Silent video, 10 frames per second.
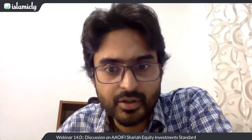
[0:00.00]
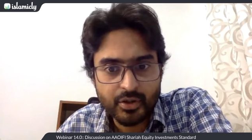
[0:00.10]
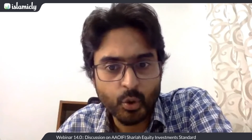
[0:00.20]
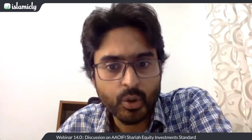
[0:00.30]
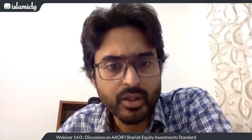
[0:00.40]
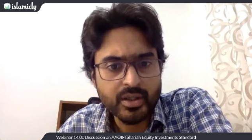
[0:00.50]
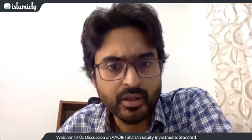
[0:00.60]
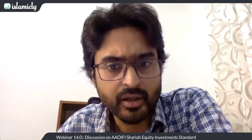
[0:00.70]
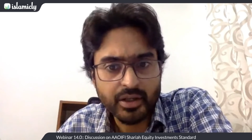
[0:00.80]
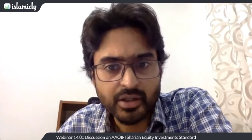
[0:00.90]
no
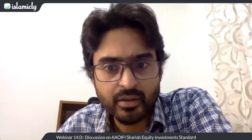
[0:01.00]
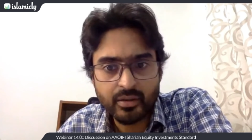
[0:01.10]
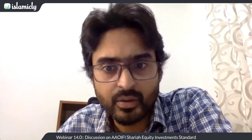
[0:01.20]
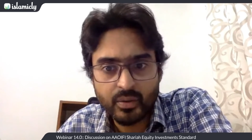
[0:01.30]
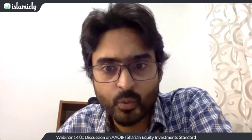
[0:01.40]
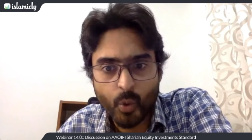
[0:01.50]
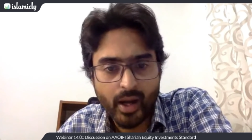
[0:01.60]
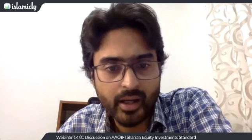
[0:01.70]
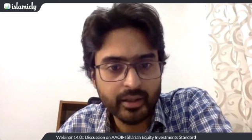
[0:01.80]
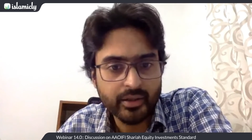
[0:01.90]
consideration
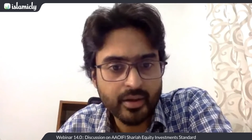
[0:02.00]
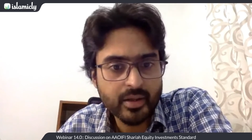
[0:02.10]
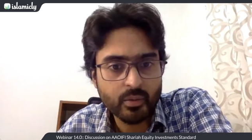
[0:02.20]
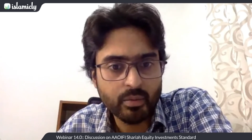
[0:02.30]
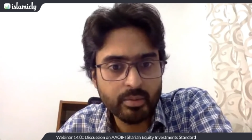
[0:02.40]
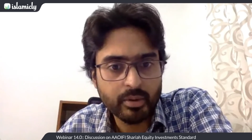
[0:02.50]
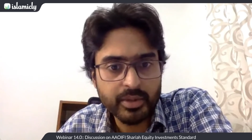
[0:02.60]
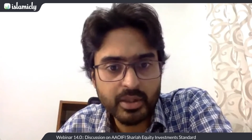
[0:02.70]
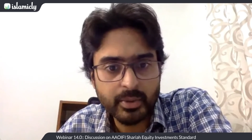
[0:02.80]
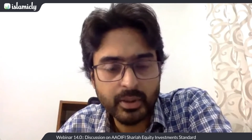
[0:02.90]
why interest would be
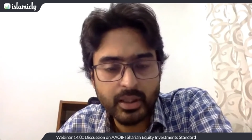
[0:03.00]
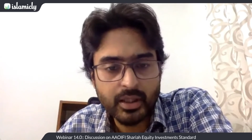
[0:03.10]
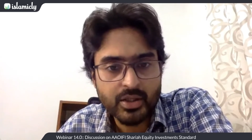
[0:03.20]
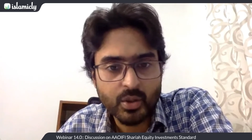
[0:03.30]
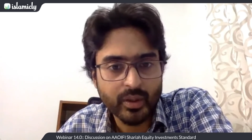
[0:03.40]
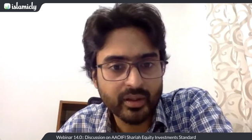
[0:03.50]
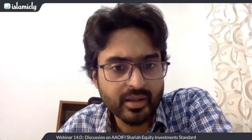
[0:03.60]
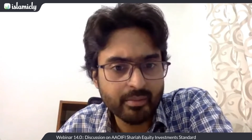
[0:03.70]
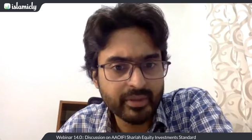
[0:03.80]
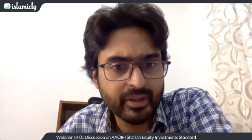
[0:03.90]
permissible. So whether
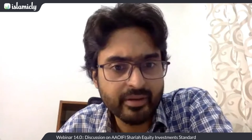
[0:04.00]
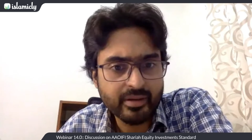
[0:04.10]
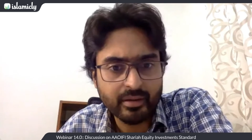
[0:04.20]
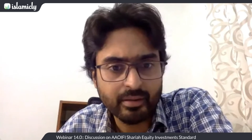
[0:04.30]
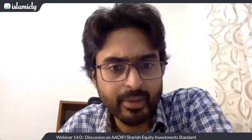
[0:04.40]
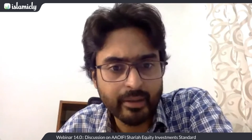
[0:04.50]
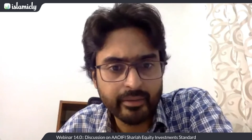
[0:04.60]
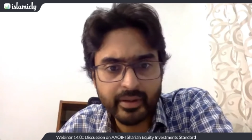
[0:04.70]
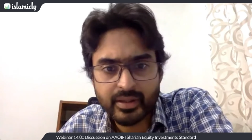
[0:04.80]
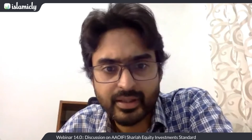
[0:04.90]
simple interest or compound
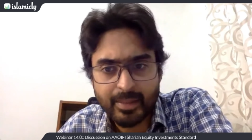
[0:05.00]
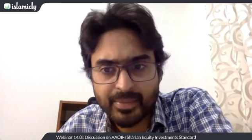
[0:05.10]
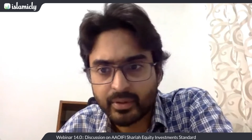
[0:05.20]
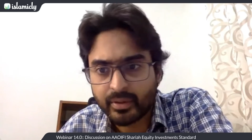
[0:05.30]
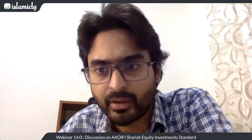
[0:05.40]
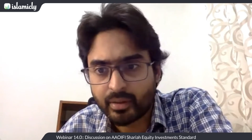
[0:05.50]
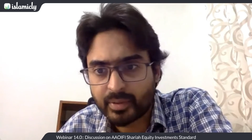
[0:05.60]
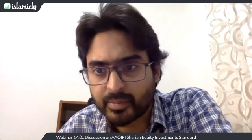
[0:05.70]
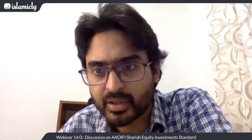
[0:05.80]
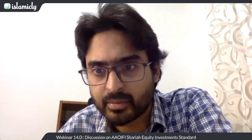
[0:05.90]
interest, it is absolutely not
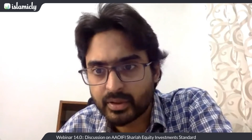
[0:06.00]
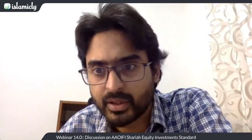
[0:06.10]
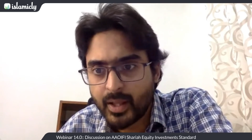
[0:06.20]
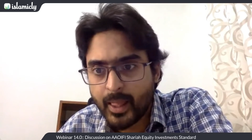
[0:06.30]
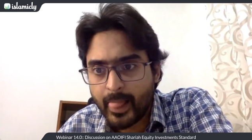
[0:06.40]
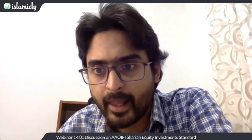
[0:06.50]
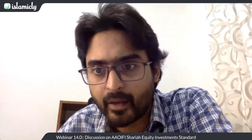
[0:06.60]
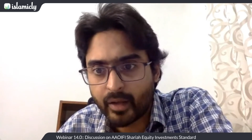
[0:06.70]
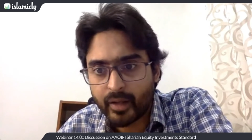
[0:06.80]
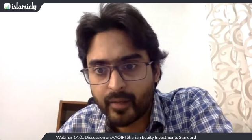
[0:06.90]
permissible.
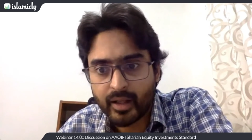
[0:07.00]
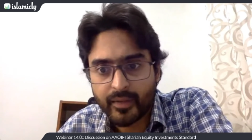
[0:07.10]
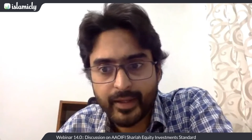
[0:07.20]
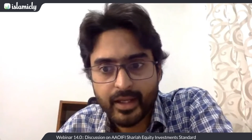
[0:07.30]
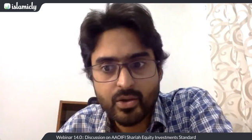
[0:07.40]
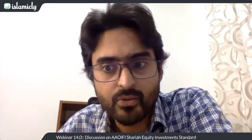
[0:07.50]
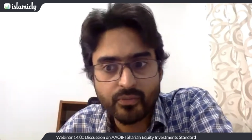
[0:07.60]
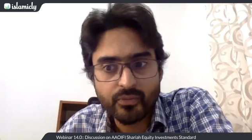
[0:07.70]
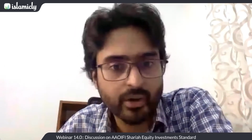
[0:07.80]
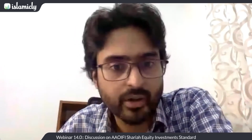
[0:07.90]
Okay, thank you
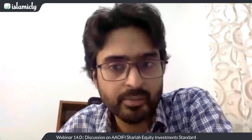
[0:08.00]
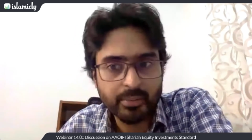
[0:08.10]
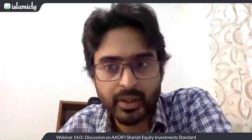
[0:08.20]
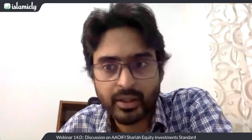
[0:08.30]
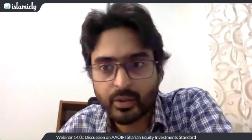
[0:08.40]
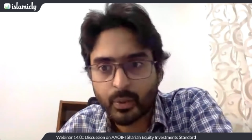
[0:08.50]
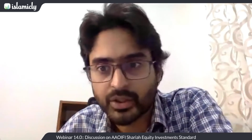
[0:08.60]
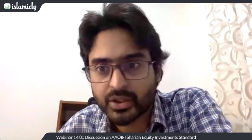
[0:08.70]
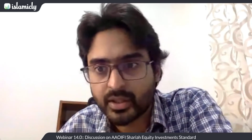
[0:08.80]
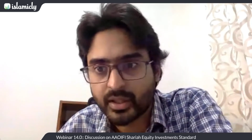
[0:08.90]
for putting the
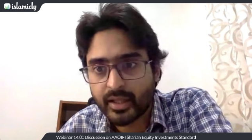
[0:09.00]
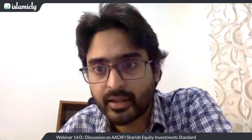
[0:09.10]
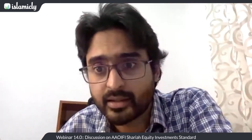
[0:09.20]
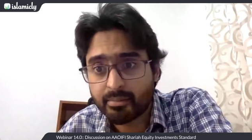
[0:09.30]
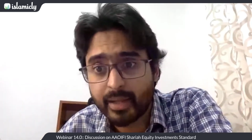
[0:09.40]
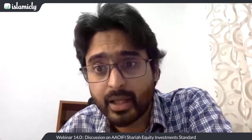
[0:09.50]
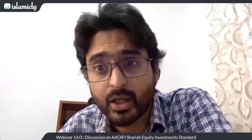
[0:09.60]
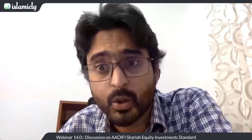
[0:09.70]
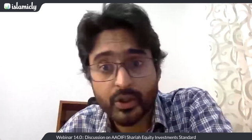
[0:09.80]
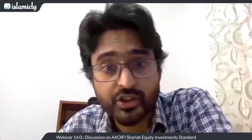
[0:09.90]
questions again. There's a big
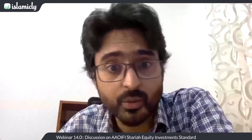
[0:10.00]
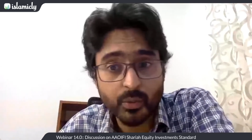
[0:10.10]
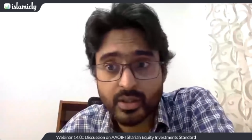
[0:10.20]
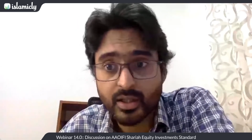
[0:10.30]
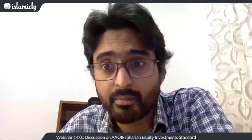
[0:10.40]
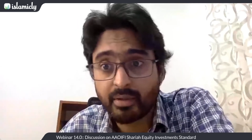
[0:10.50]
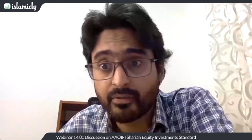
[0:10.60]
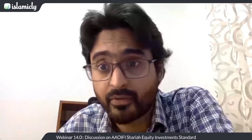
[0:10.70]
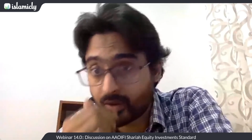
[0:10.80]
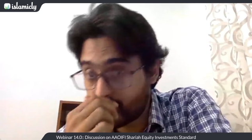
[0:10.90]
question which is coming
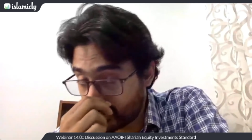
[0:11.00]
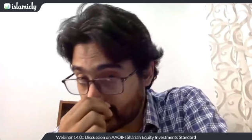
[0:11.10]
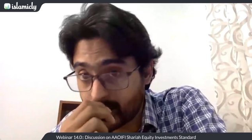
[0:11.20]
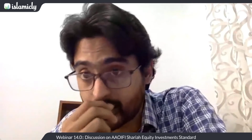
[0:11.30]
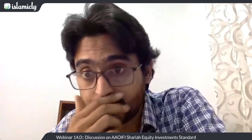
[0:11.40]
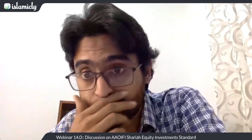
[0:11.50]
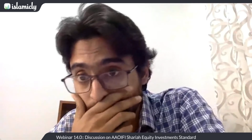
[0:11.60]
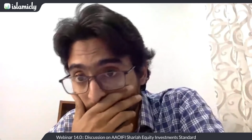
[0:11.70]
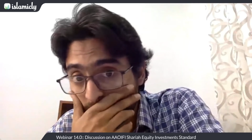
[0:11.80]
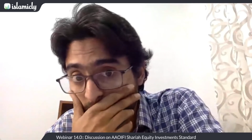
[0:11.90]
from a
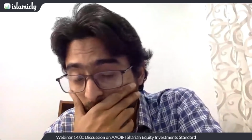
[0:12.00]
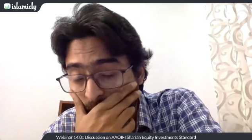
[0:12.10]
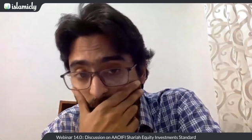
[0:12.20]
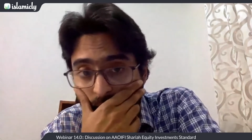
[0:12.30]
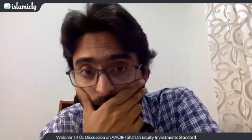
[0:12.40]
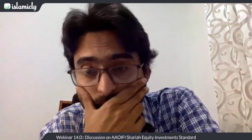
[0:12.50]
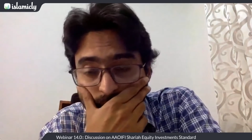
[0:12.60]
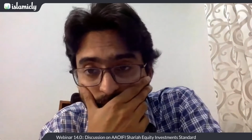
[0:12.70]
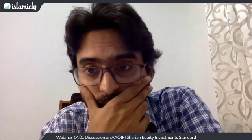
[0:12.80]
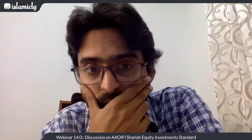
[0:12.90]

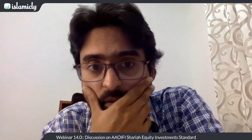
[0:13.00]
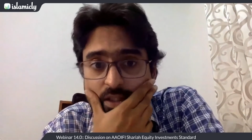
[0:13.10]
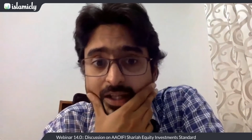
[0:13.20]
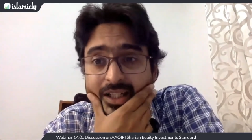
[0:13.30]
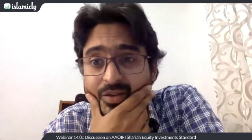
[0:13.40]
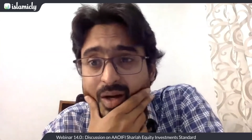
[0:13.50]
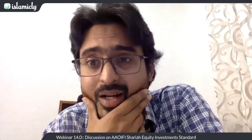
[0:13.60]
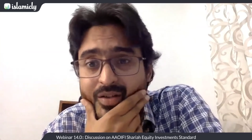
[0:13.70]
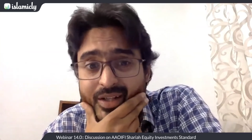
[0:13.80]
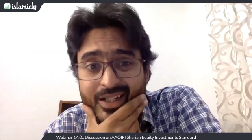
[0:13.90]
user. I'll try
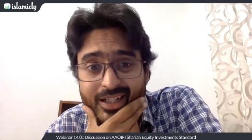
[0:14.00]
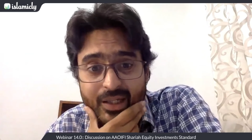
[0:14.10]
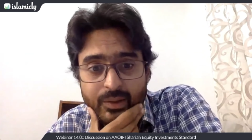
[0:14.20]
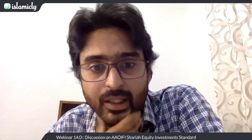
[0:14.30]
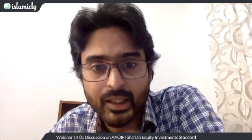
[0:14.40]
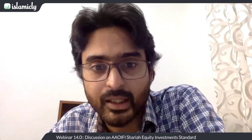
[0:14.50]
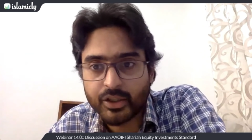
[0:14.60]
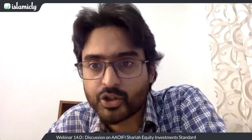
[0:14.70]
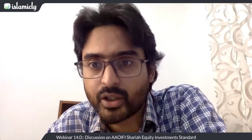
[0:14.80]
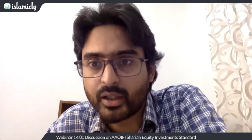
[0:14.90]
and read it out and I'll
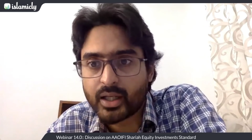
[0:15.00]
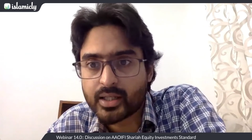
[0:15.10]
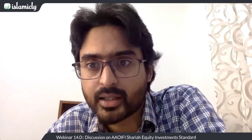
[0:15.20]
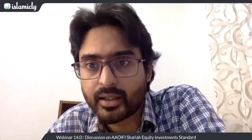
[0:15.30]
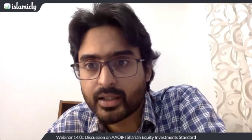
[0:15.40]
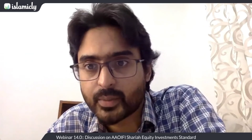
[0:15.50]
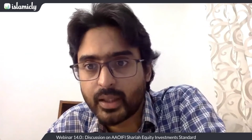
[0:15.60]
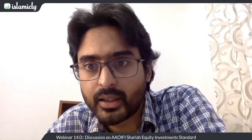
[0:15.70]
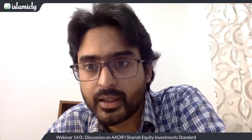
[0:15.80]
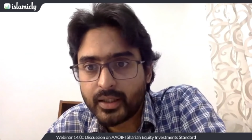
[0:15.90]
inshallah answer it as well.